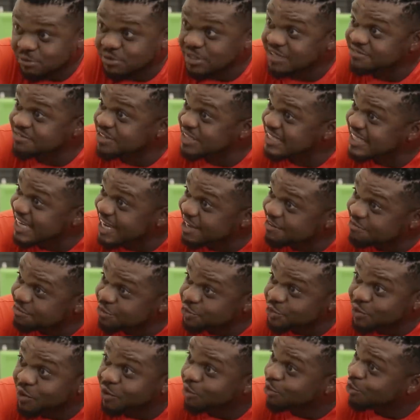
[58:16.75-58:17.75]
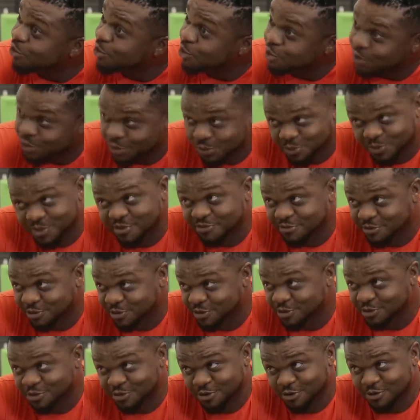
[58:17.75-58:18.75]
I will even die for you, I'll go all the way
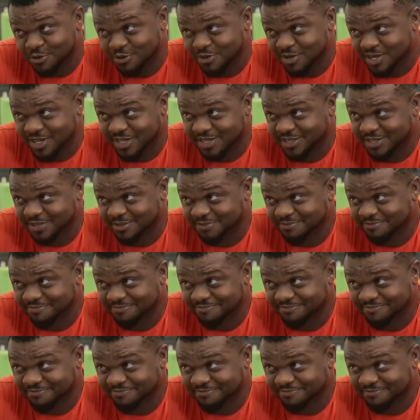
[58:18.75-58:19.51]
for you, you know that.